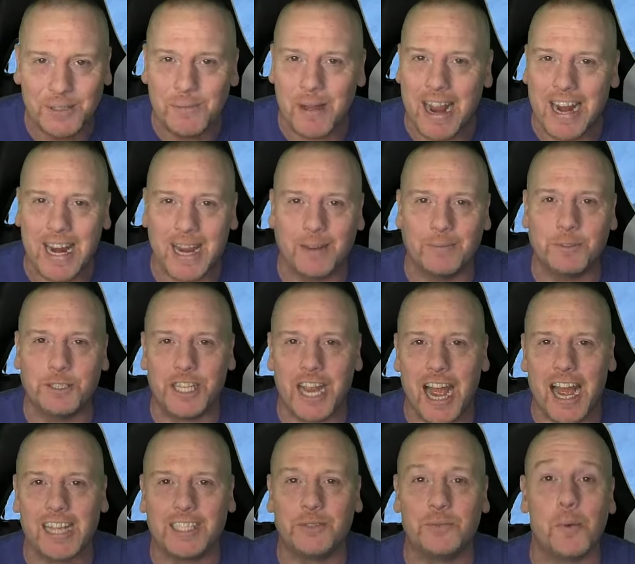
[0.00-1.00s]
My name's
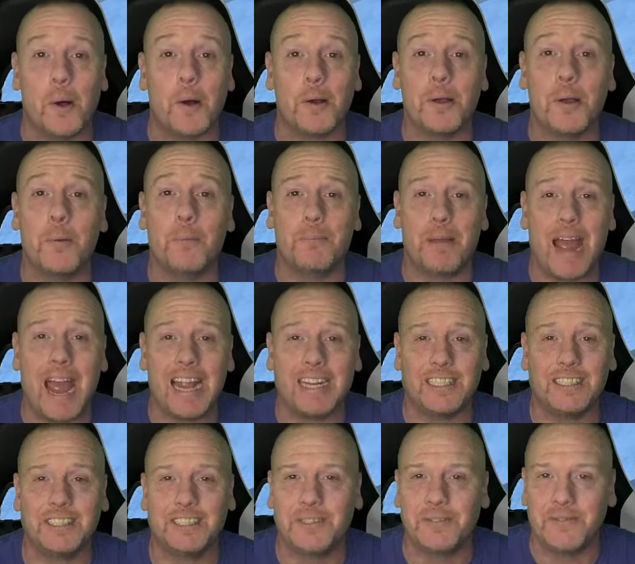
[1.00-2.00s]
Josh. Welcome back
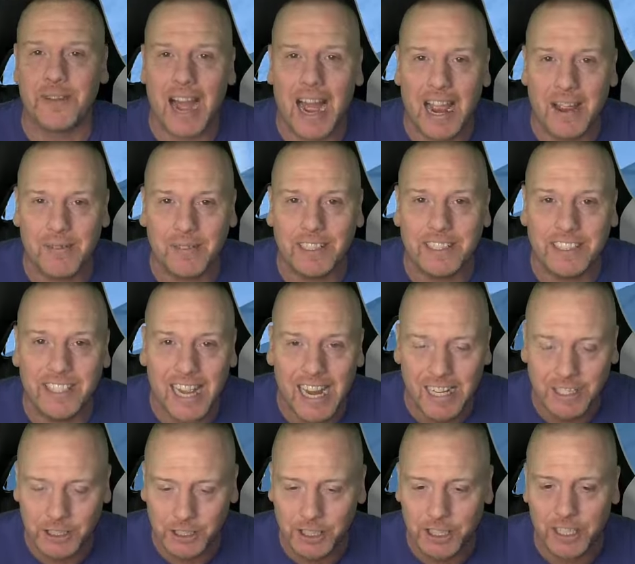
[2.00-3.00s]
to Survive the
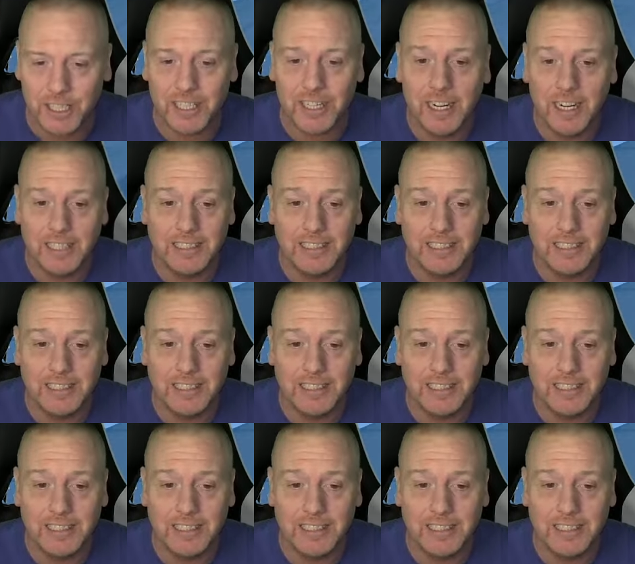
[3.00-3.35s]
Slasher.